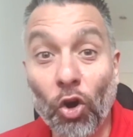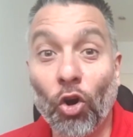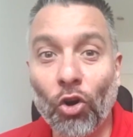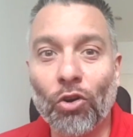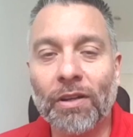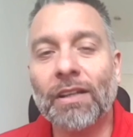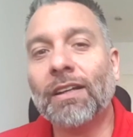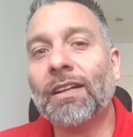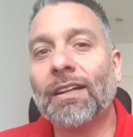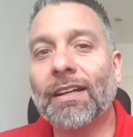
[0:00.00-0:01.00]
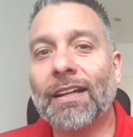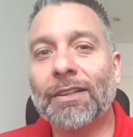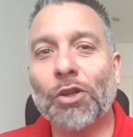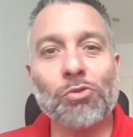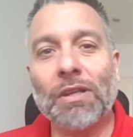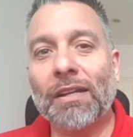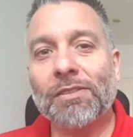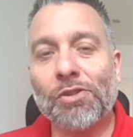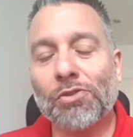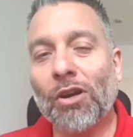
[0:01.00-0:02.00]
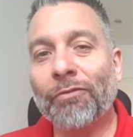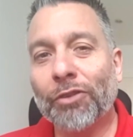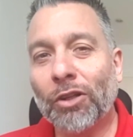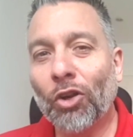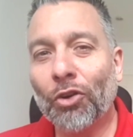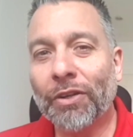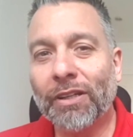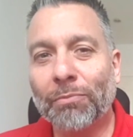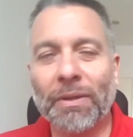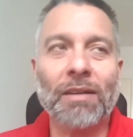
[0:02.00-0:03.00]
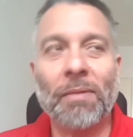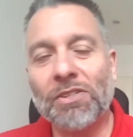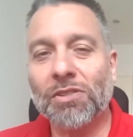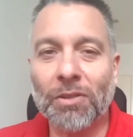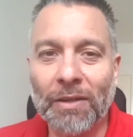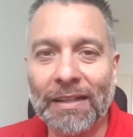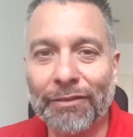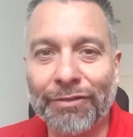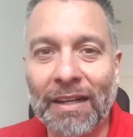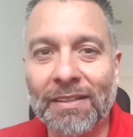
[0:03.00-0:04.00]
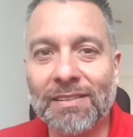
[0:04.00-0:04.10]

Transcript: or those that just come for the glory of being a Manchester United fans,